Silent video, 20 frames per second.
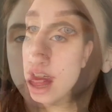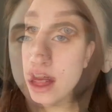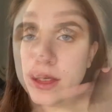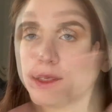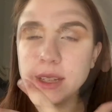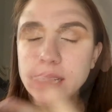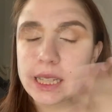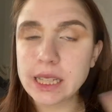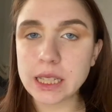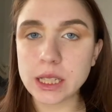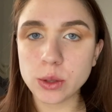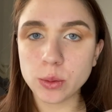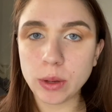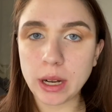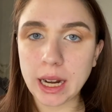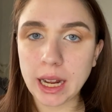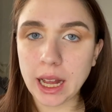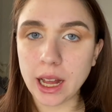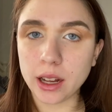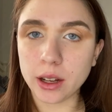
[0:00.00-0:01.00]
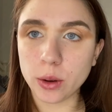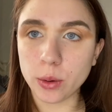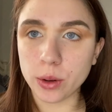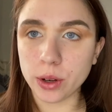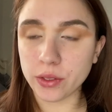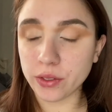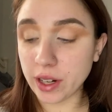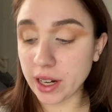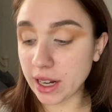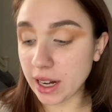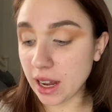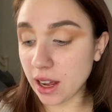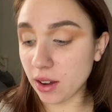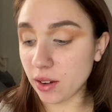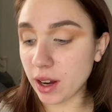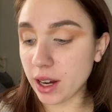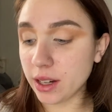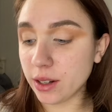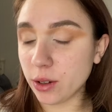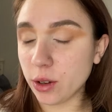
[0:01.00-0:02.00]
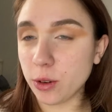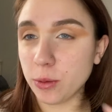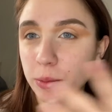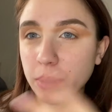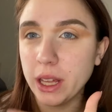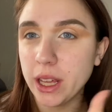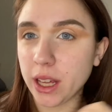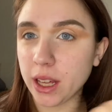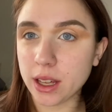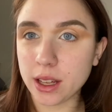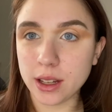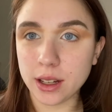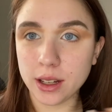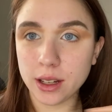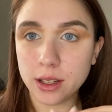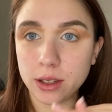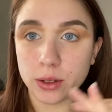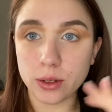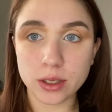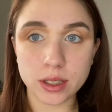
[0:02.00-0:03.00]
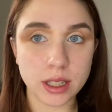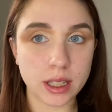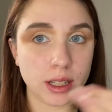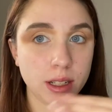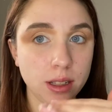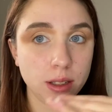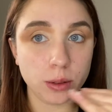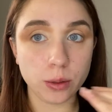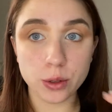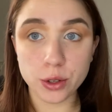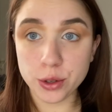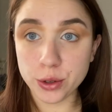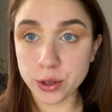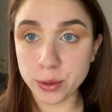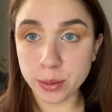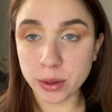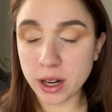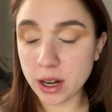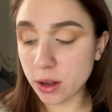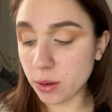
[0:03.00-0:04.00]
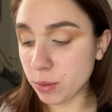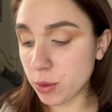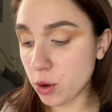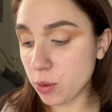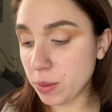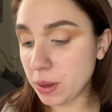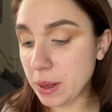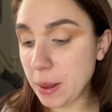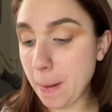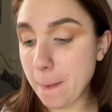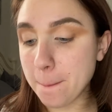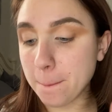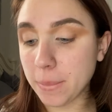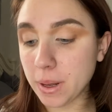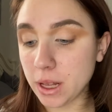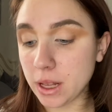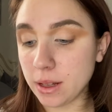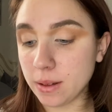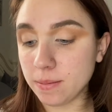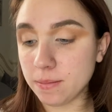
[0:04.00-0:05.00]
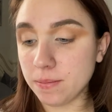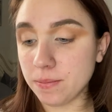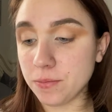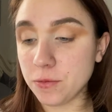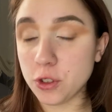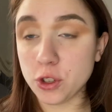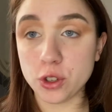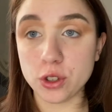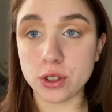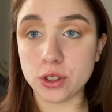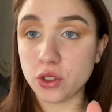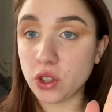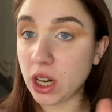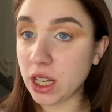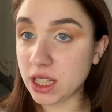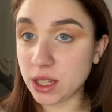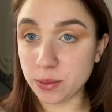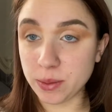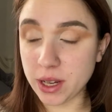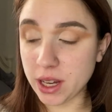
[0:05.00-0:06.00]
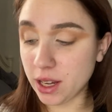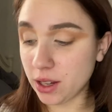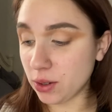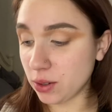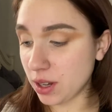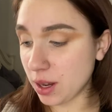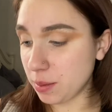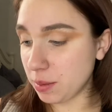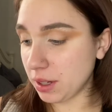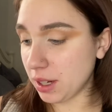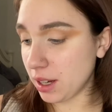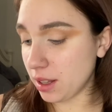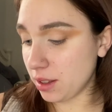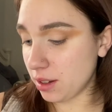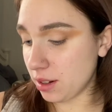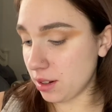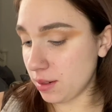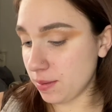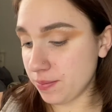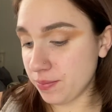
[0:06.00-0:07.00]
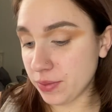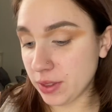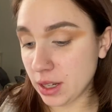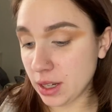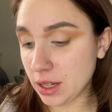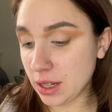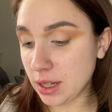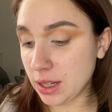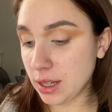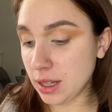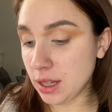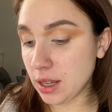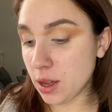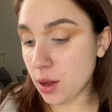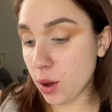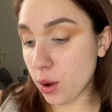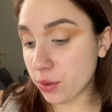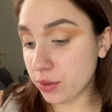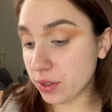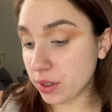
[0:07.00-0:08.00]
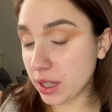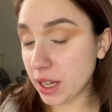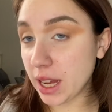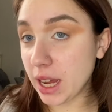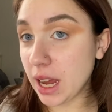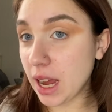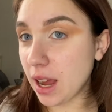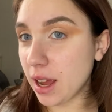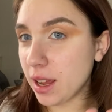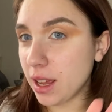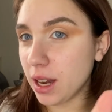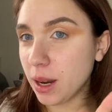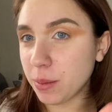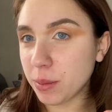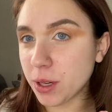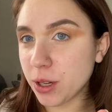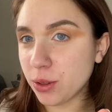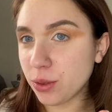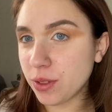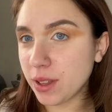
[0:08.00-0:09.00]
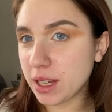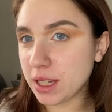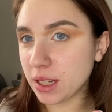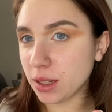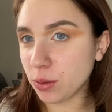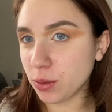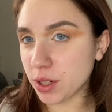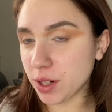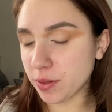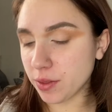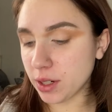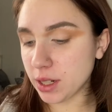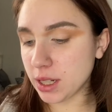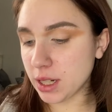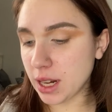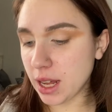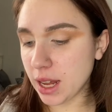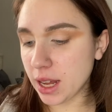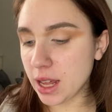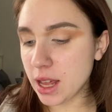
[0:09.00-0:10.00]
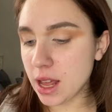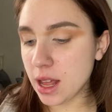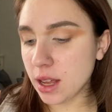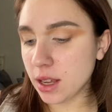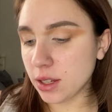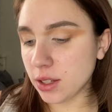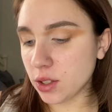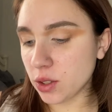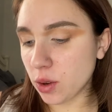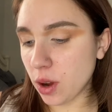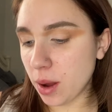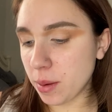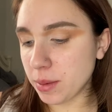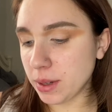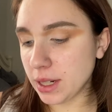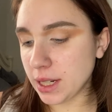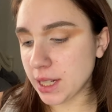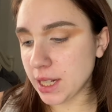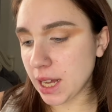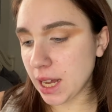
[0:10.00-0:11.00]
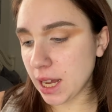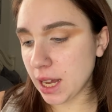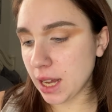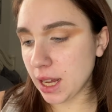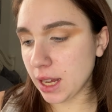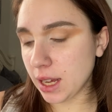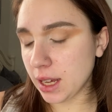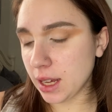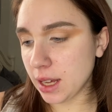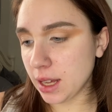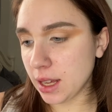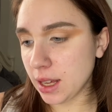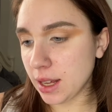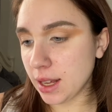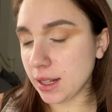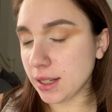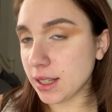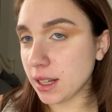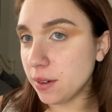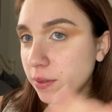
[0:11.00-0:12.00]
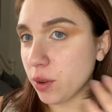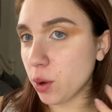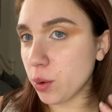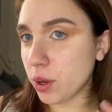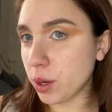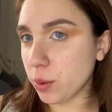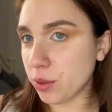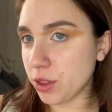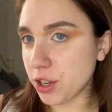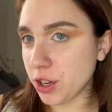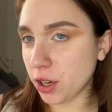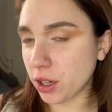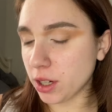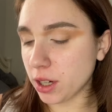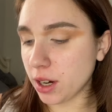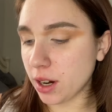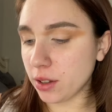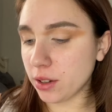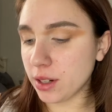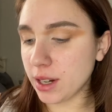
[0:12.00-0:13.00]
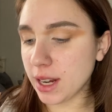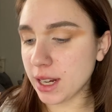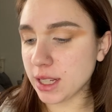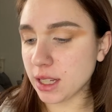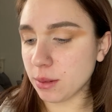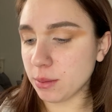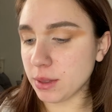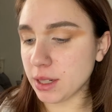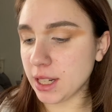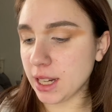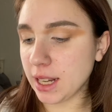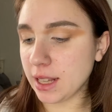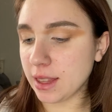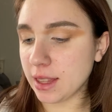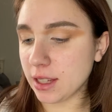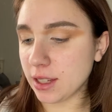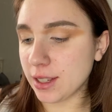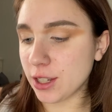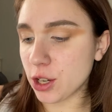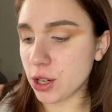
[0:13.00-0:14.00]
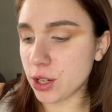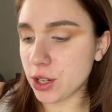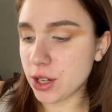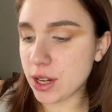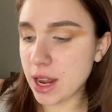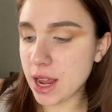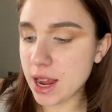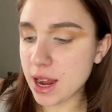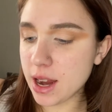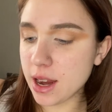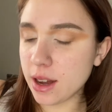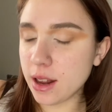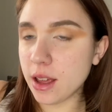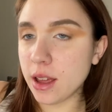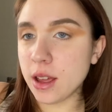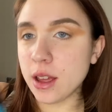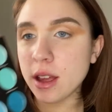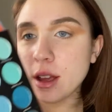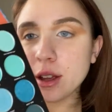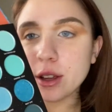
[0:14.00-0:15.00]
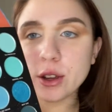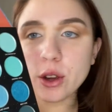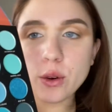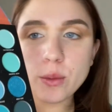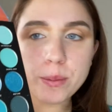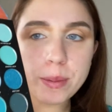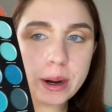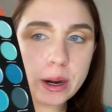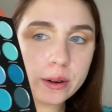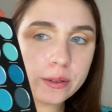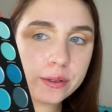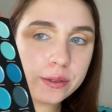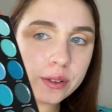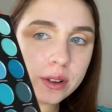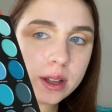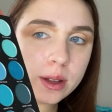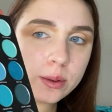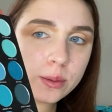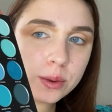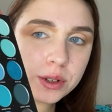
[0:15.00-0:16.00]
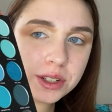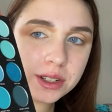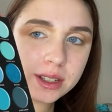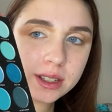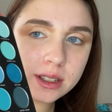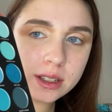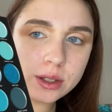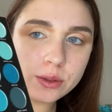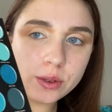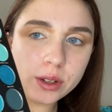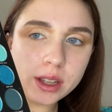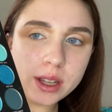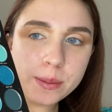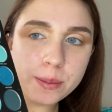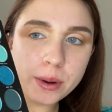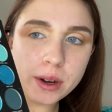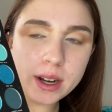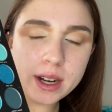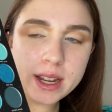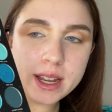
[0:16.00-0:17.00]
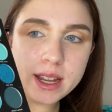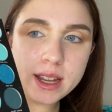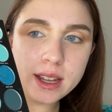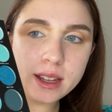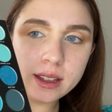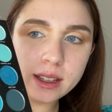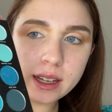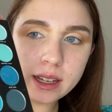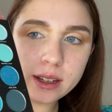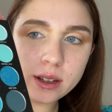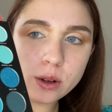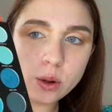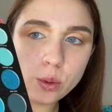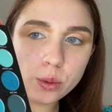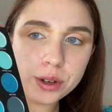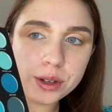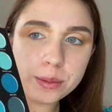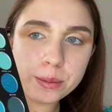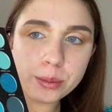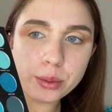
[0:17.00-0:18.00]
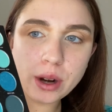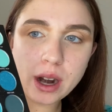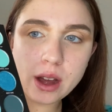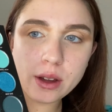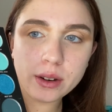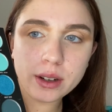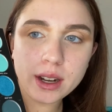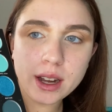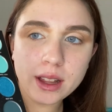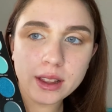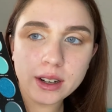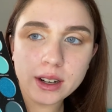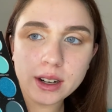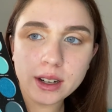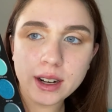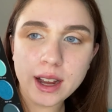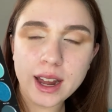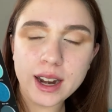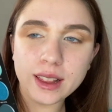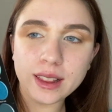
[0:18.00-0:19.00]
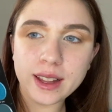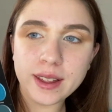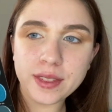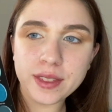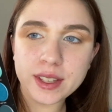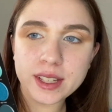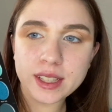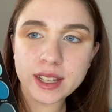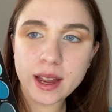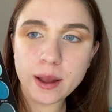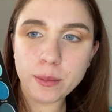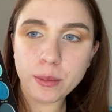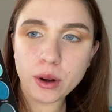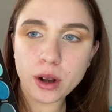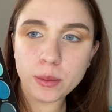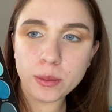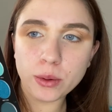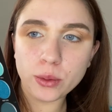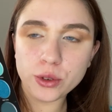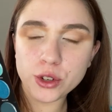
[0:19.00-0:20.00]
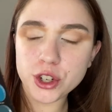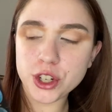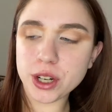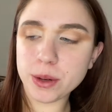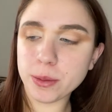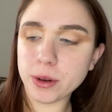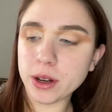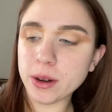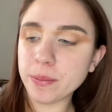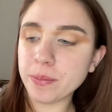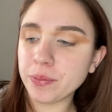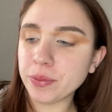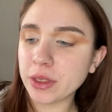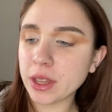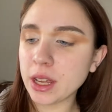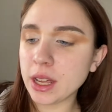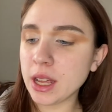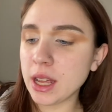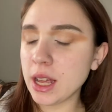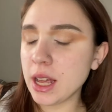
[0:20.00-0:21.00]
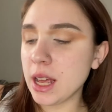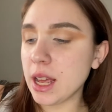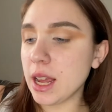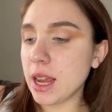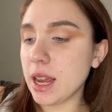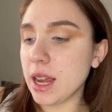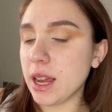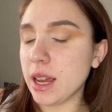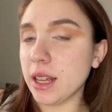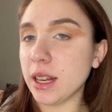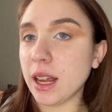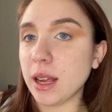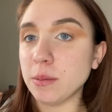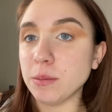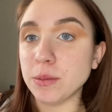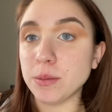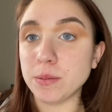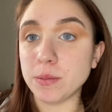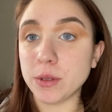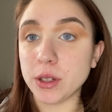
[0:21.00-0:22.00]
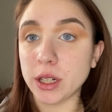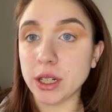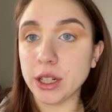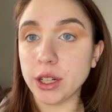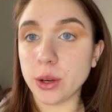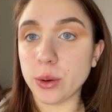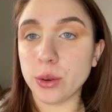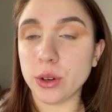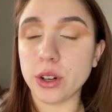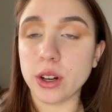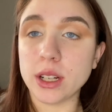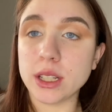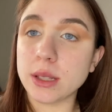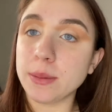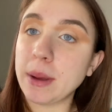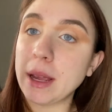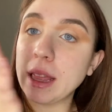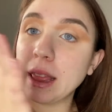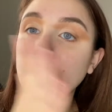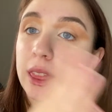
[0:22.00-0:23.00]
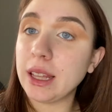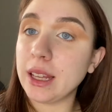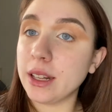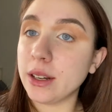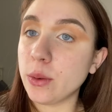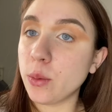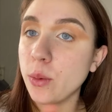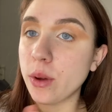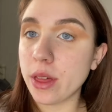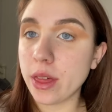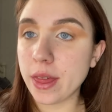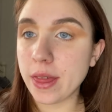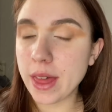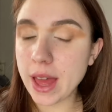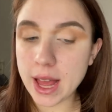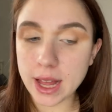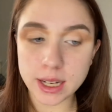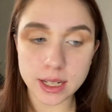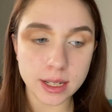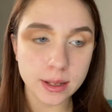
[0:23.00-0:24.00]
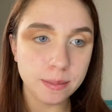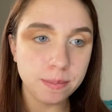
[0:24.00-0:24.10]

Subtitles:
This is what I got going on right now. I know I'm like, it looks like a little unibrow moment, but just trust me, it'll come together. Hopefully, and I'm going to do things a little different today. So I'm going to take, instead of going in with the darker color next, I'm going to take this shade, Go Barefoot, which is this really pretty like golden brown color, kind of like the Sandbar, but with shimmer. And I'm going to go across my lid with that.